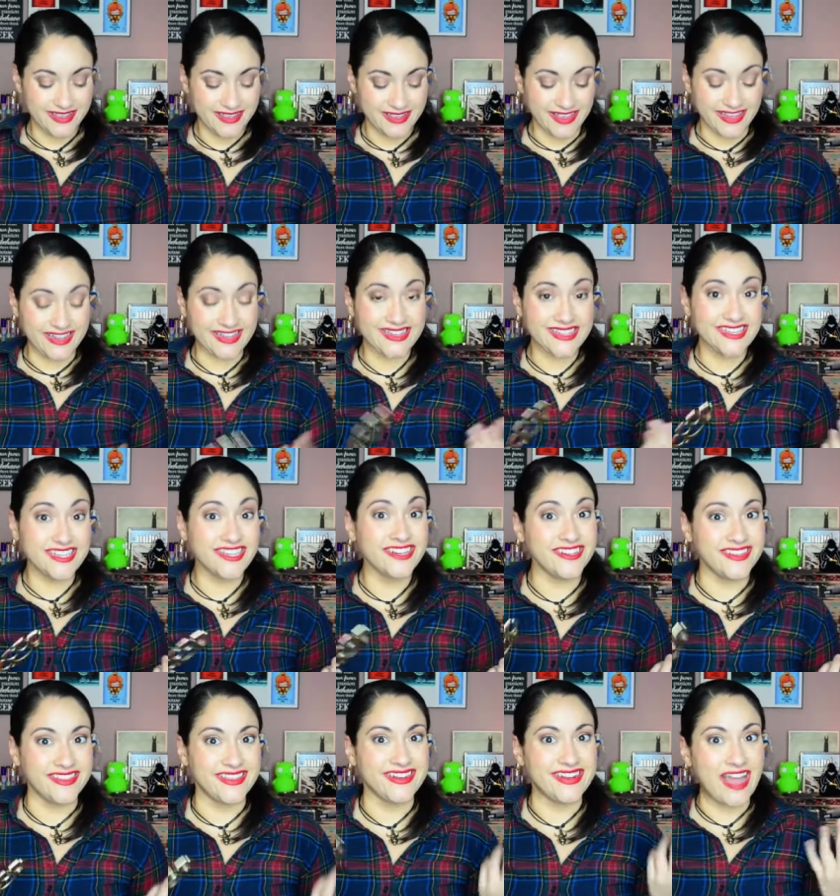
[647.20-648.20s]
Like,
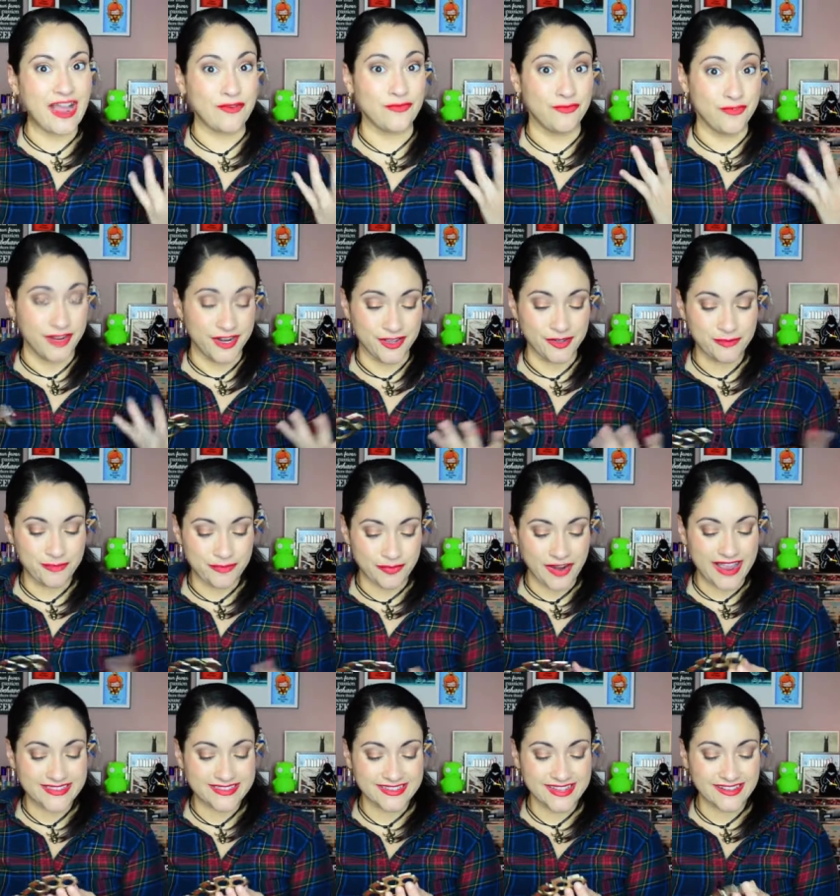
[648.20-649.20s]
clearly they're not real
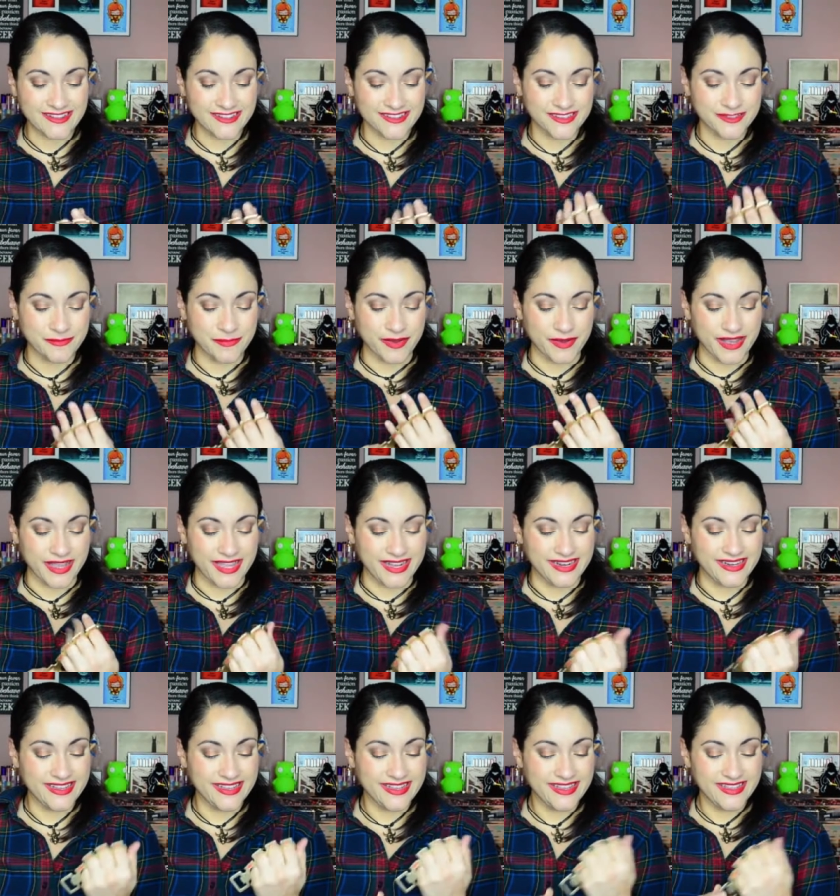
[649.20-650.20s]
brass knuckles, but
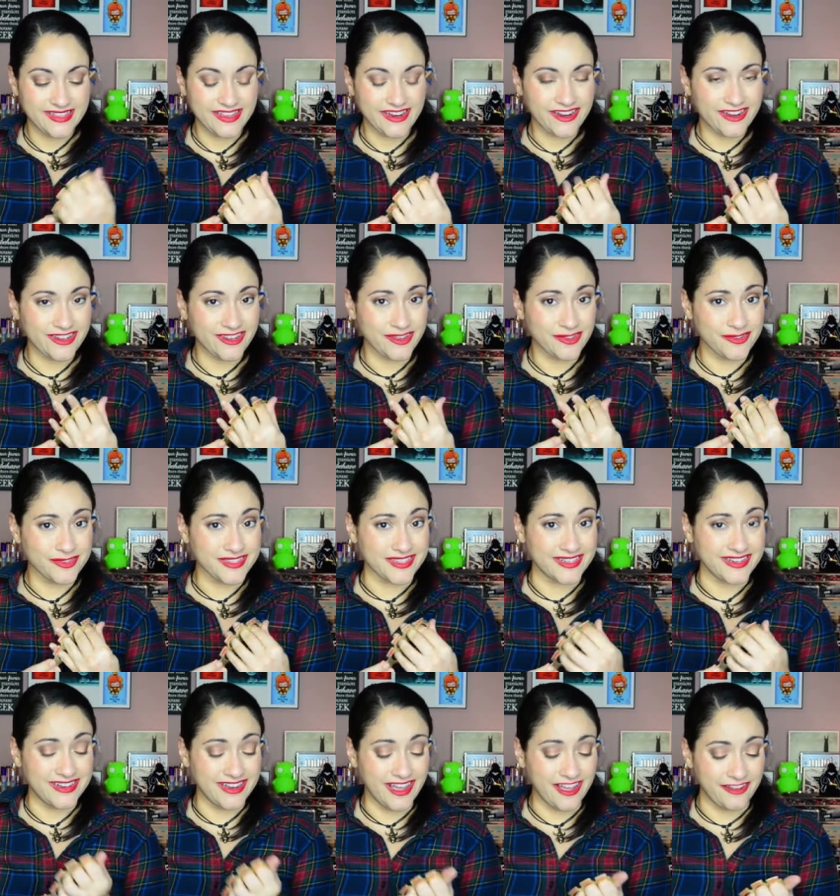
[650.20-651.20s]
they're close
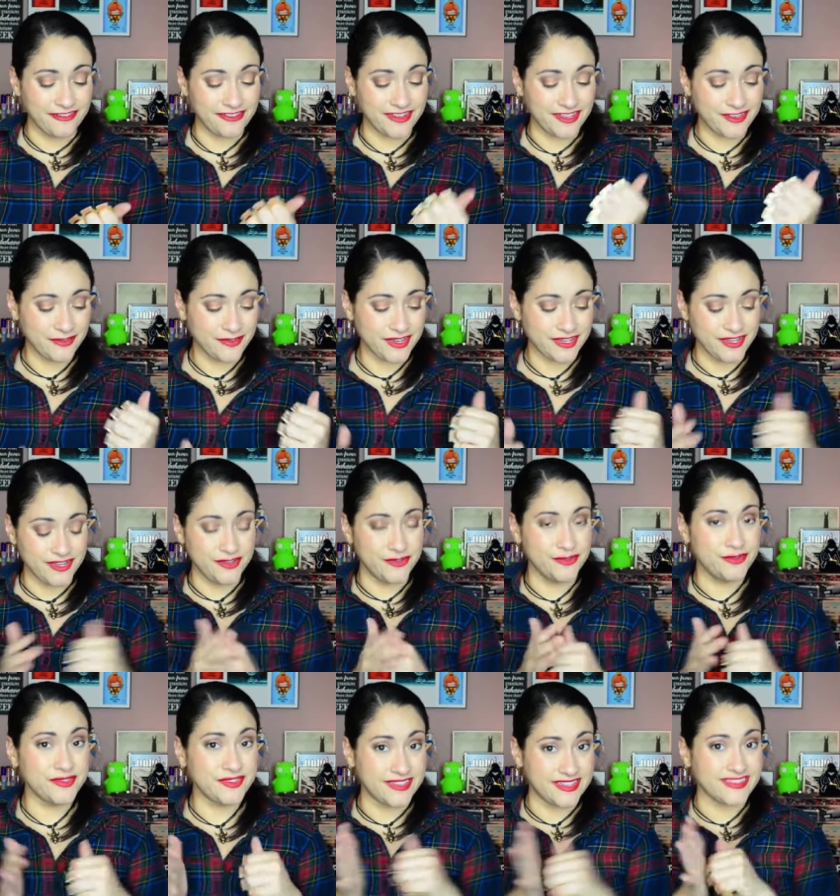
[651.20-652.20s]
enough. Like, you could
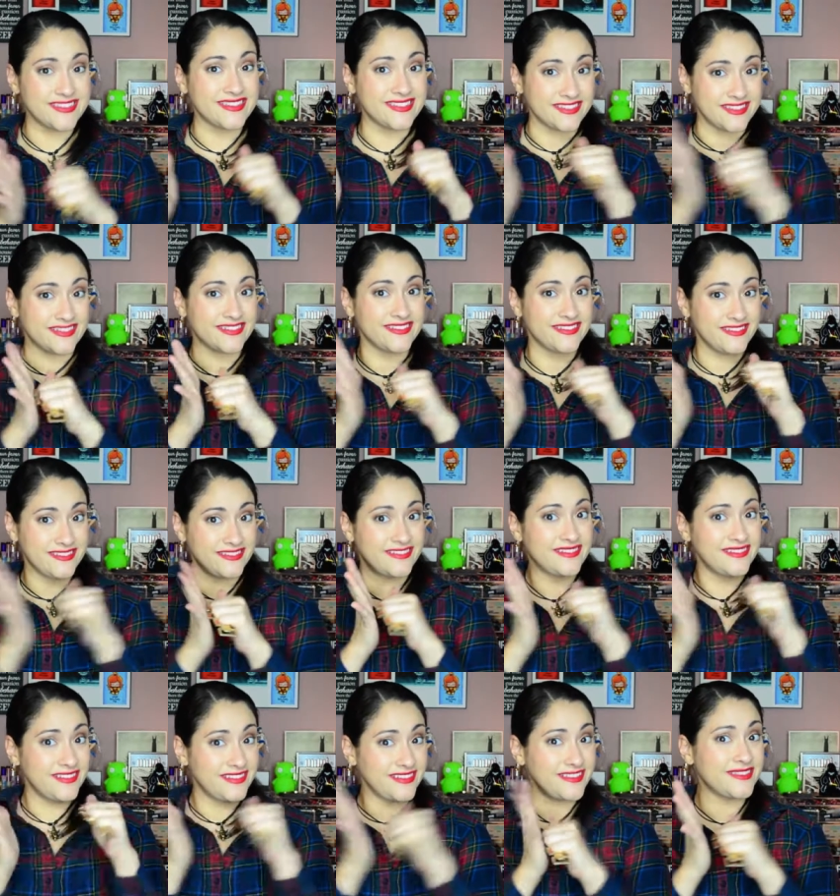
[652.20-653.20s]
use this to...
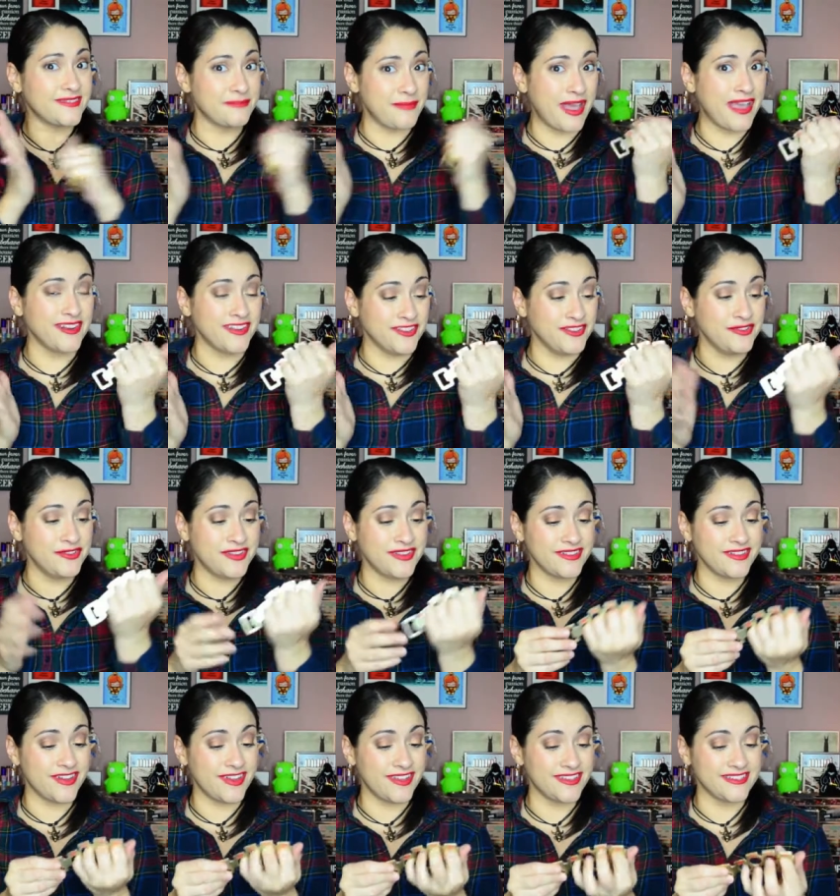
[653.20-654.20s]
This is metal. You can
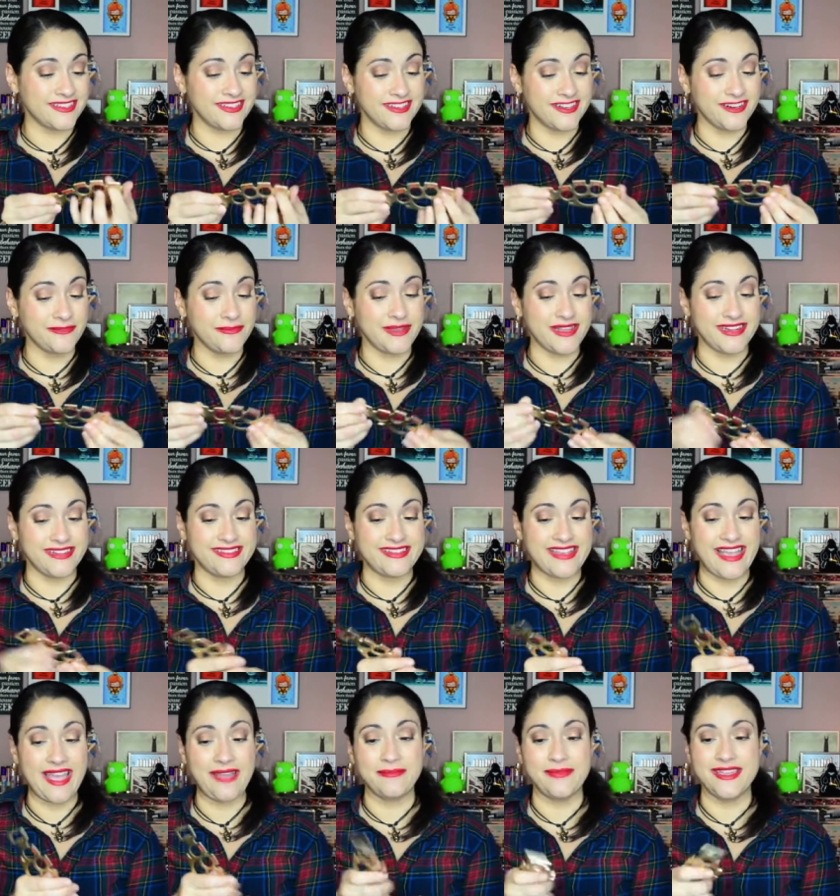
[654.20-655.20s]
cause a little bit of
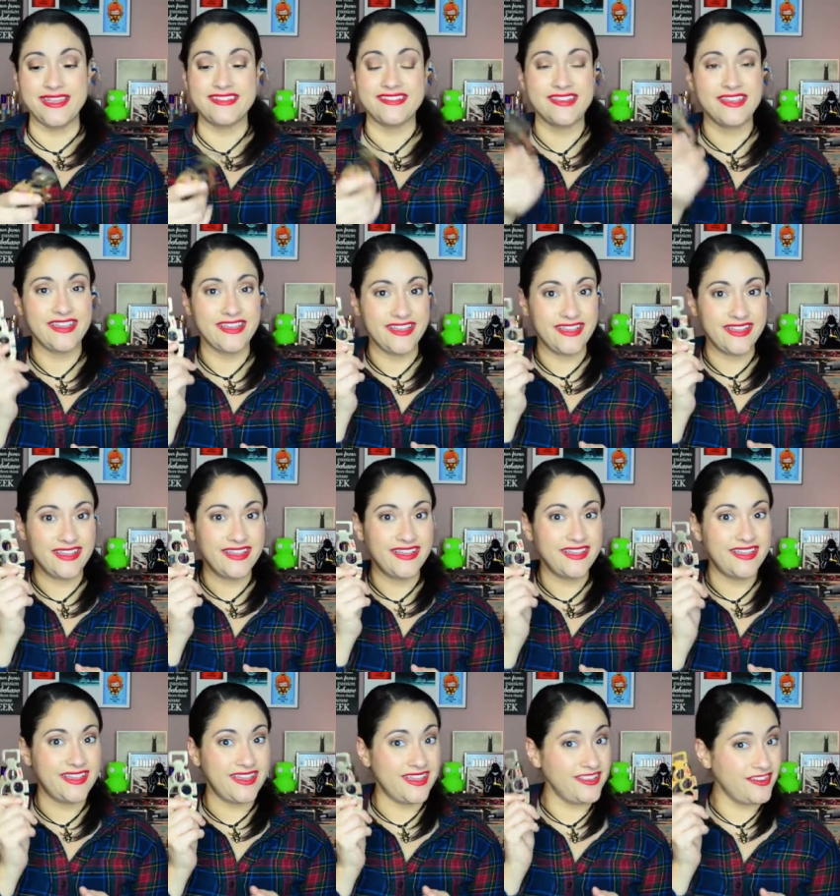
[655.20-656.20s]
damage.
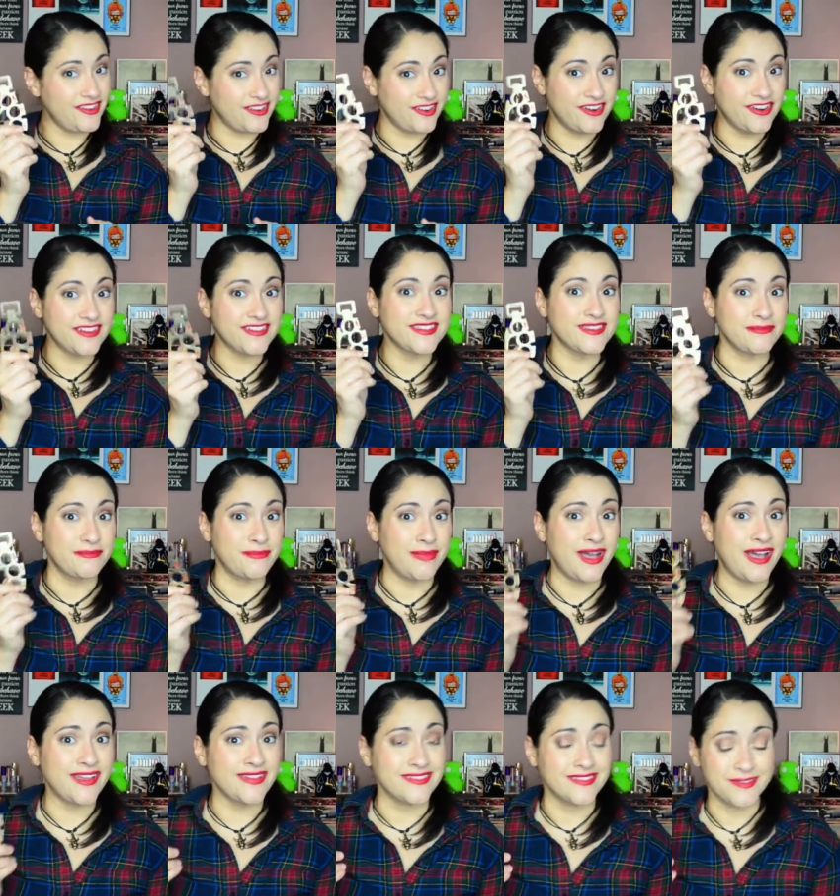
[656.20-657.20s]
And you can hurt some
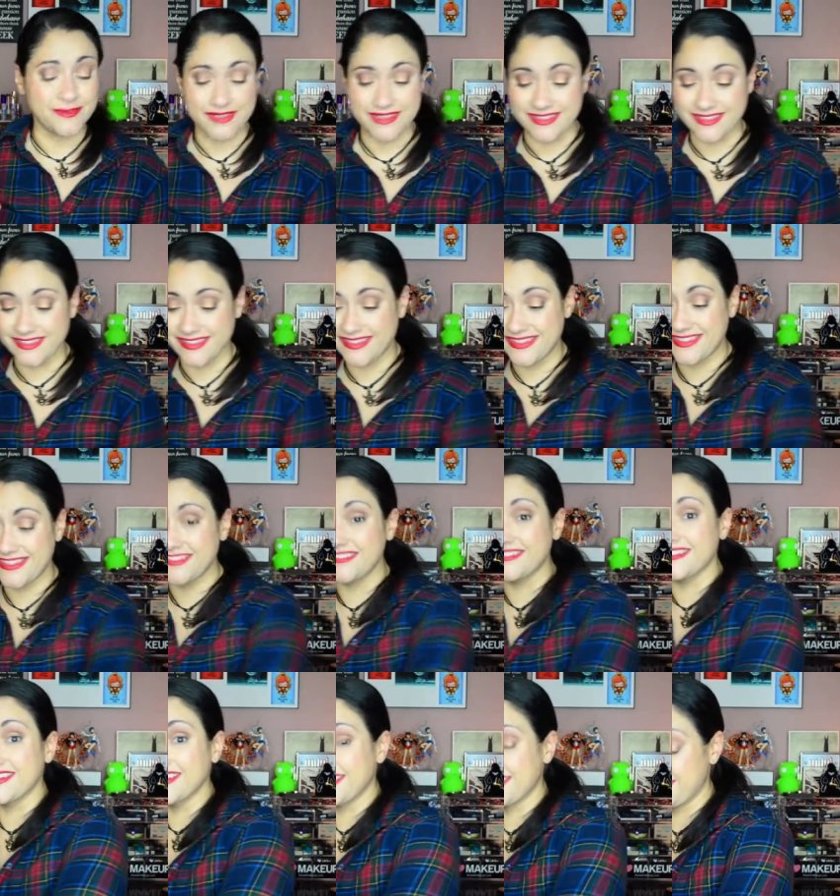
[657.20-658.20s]
bottles with this.
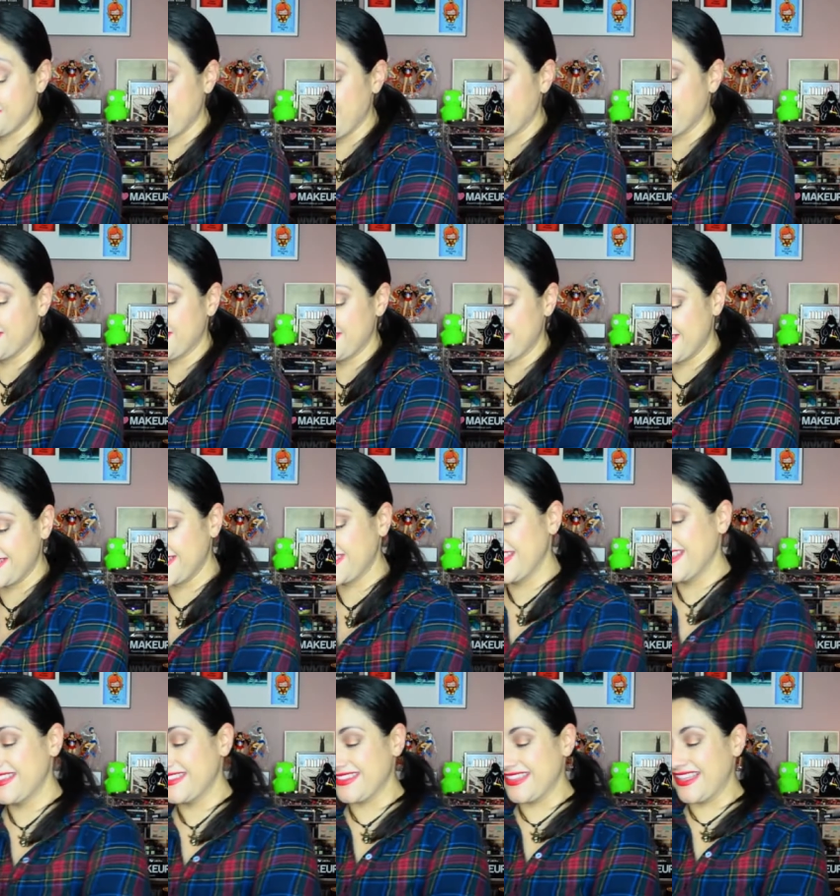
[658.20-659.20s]
Serious bottles.
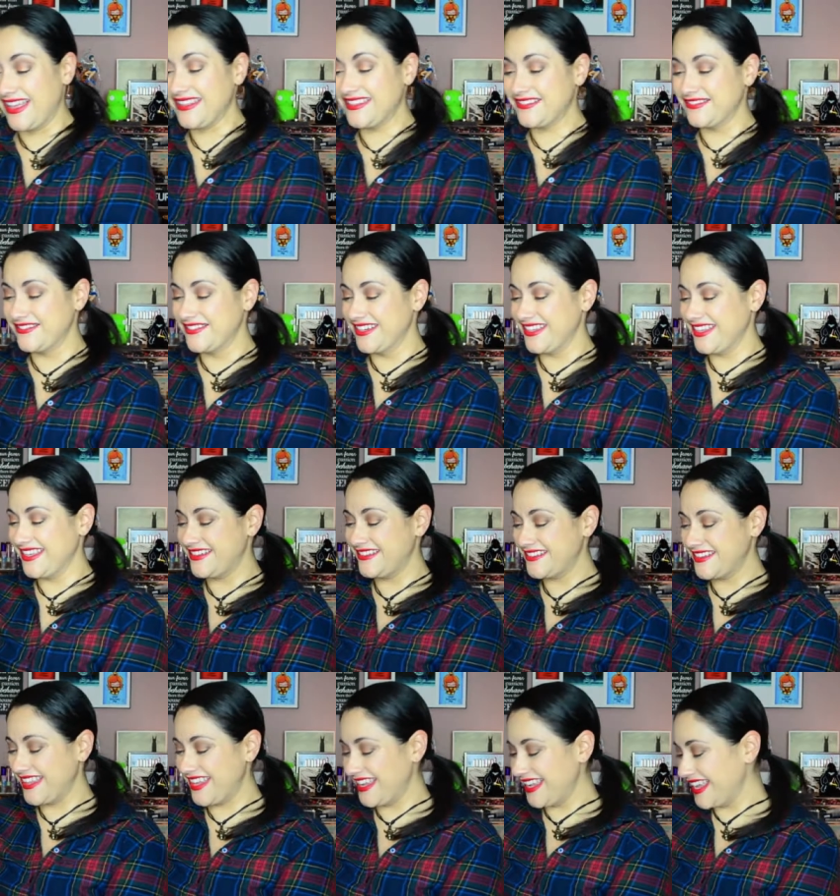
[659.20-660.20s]
So that's really
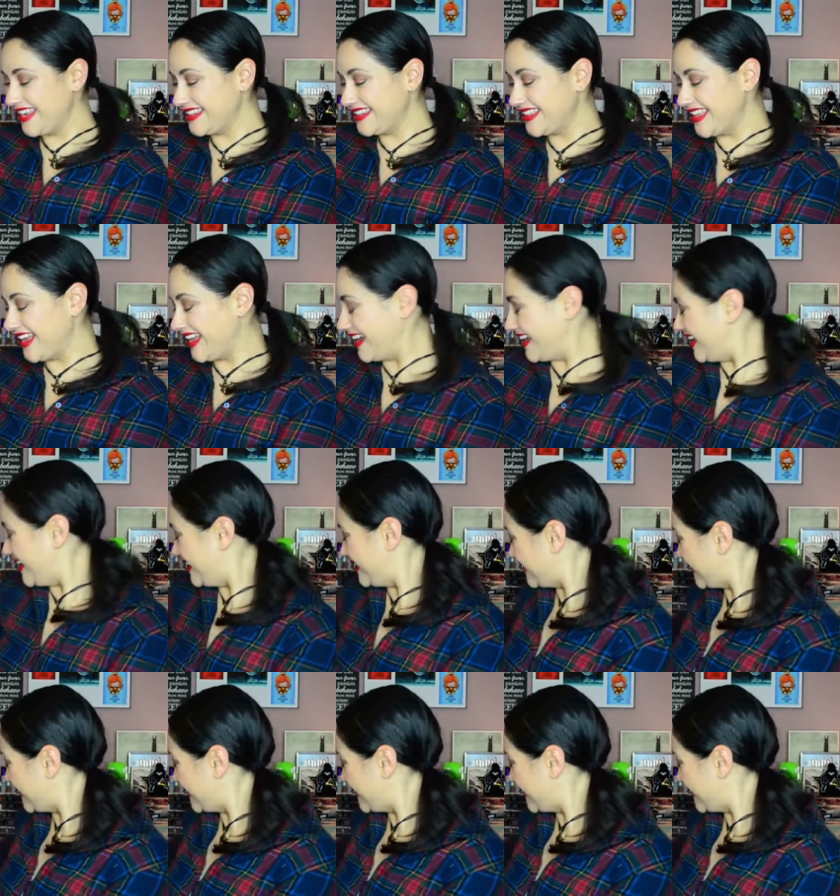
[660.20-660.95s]
cool. I like that.